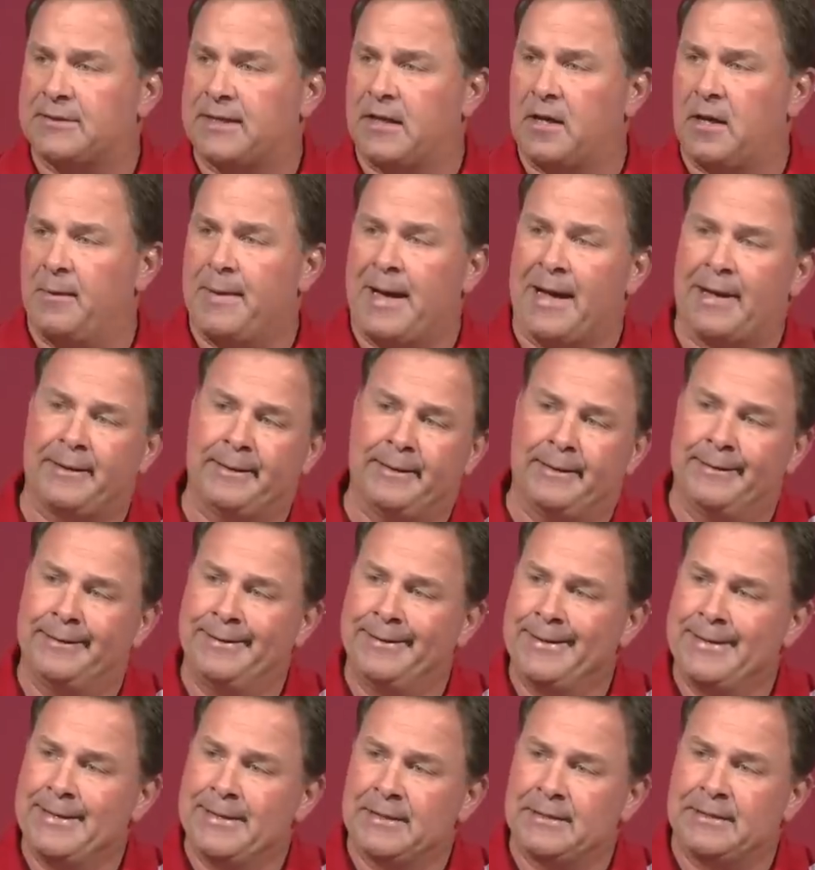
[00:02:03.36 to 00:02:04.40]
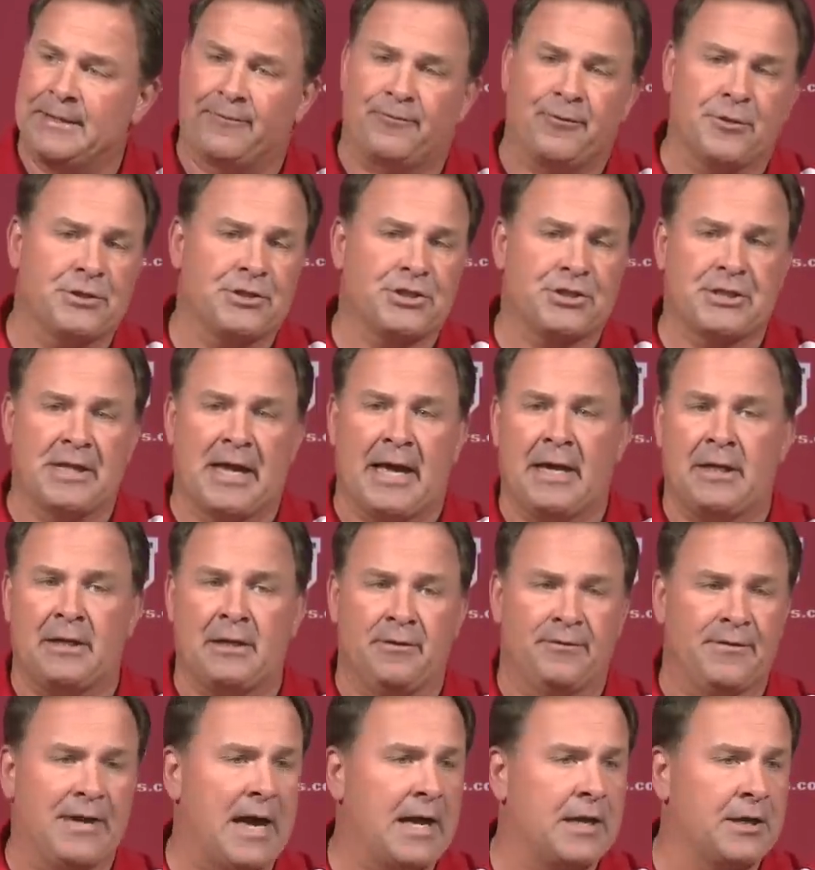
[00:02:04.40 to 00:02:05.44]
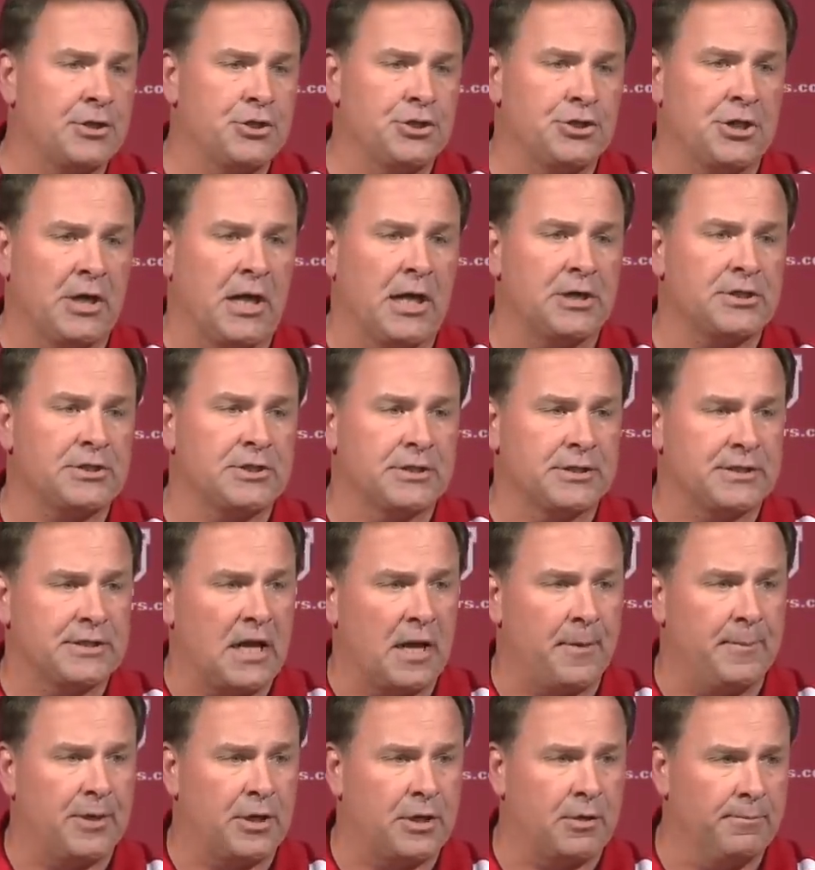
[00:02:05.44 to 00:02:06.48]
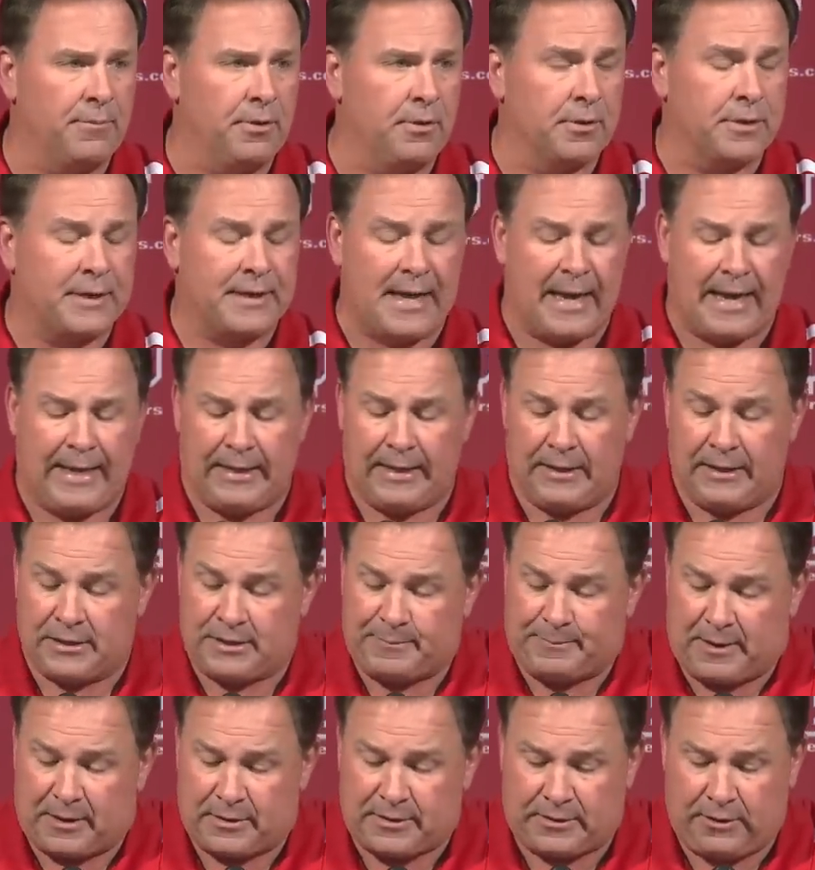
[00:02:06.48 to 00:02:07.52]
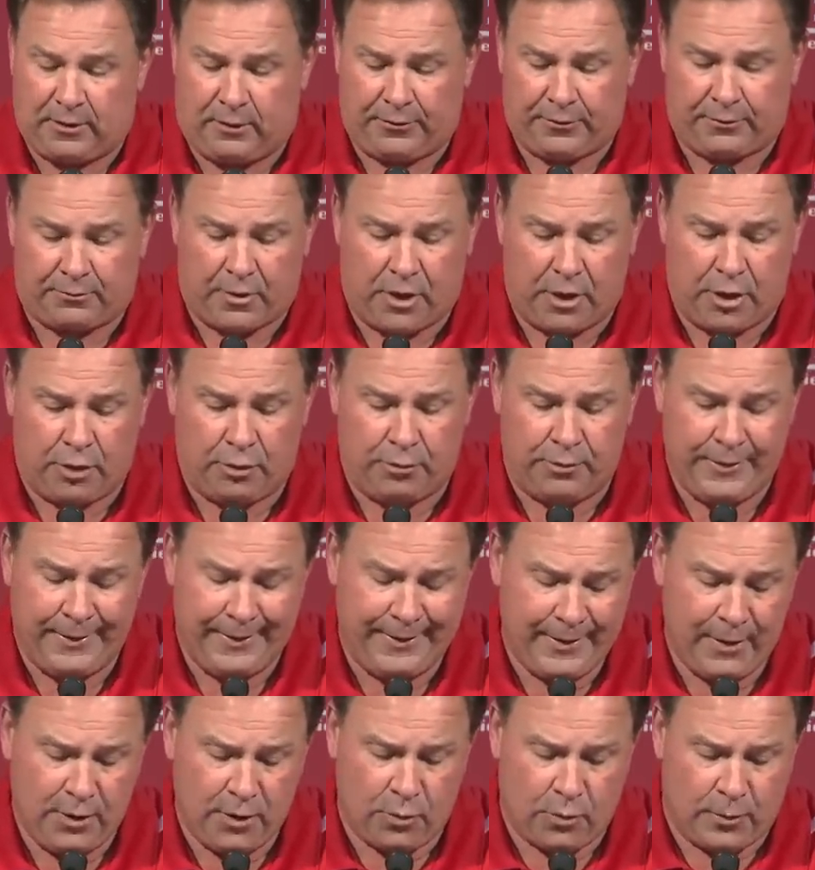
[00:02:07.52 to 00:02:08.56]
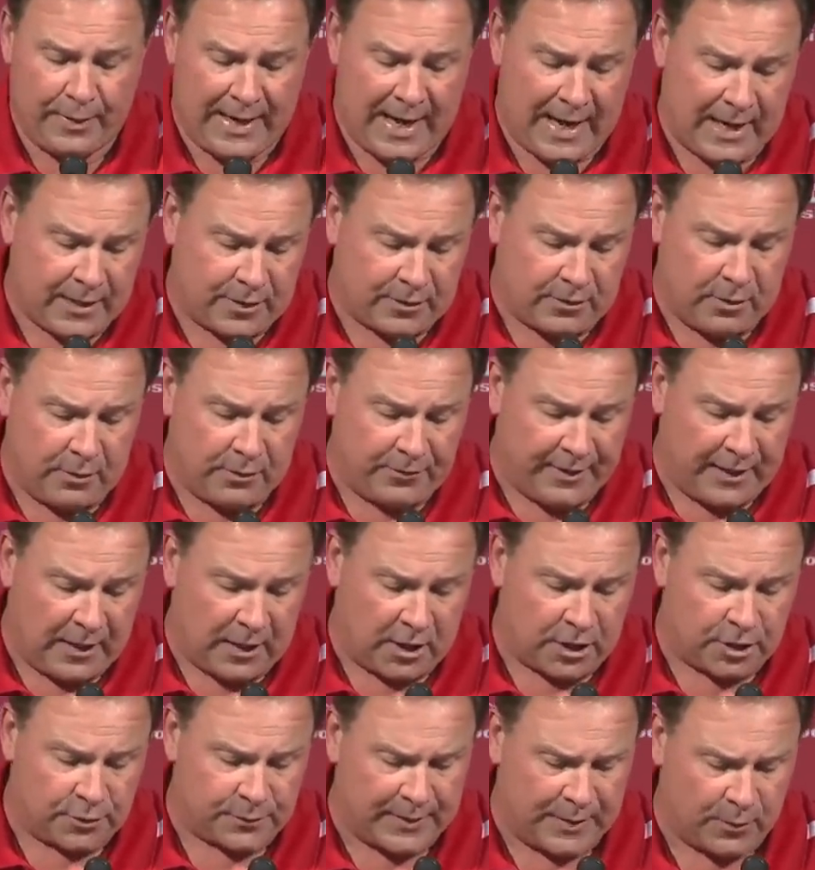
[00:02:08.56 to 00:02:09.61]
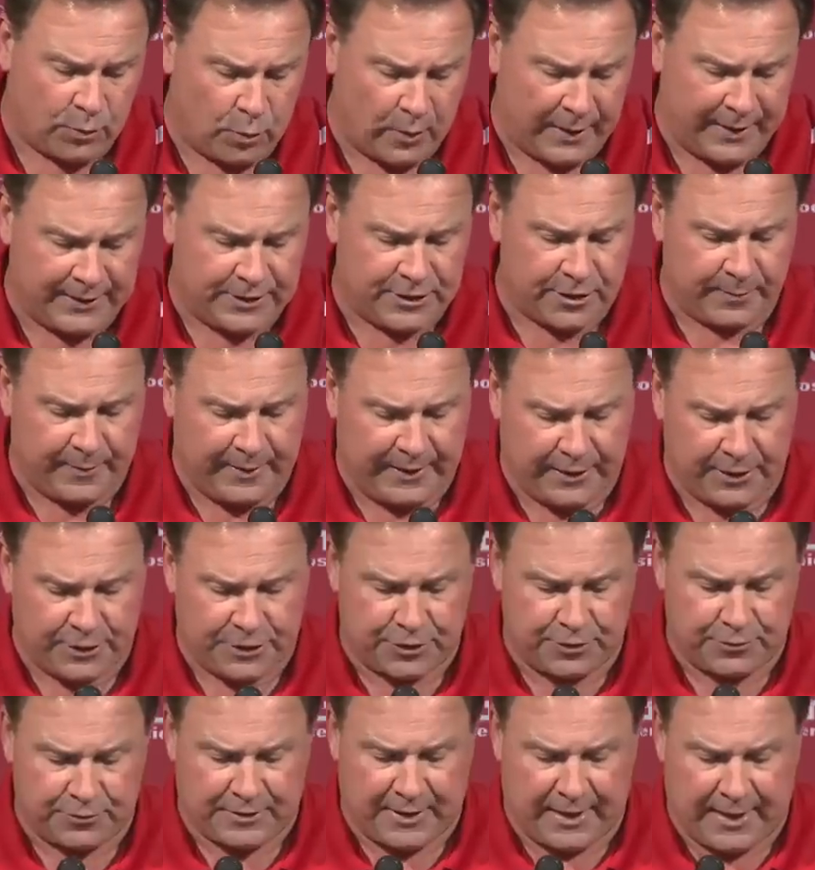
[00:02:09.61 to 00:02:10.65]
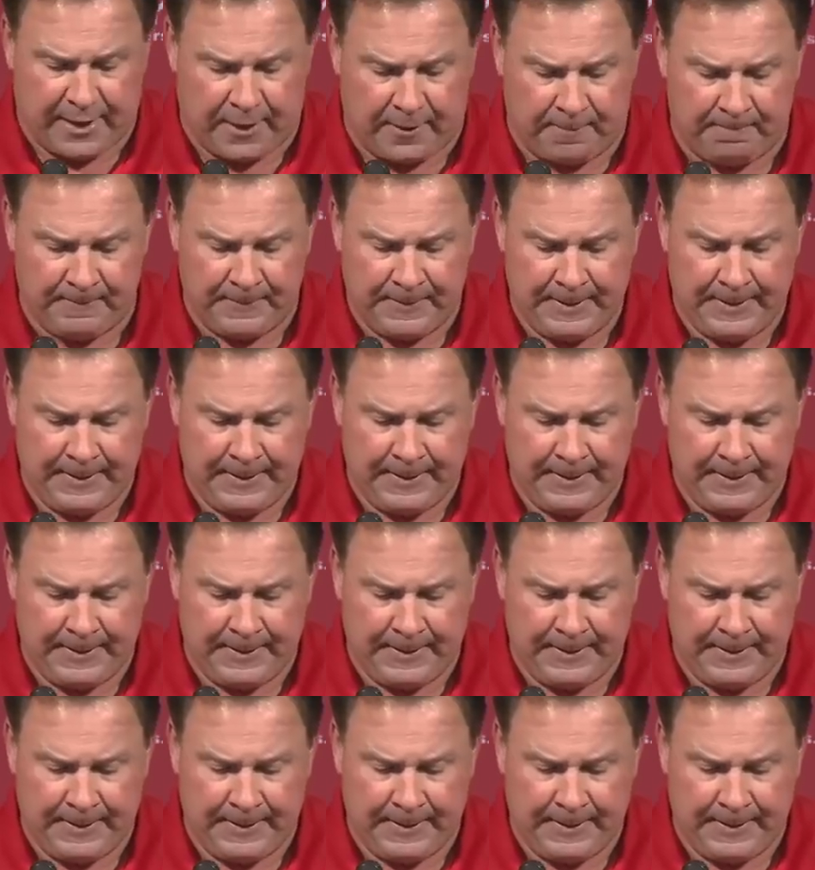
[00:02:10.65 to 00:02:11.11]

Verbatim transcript: they come out in a different set. You've got to adjust, it's got to be communicated, and especially on the road. We got to grow there because we had way too many issues there.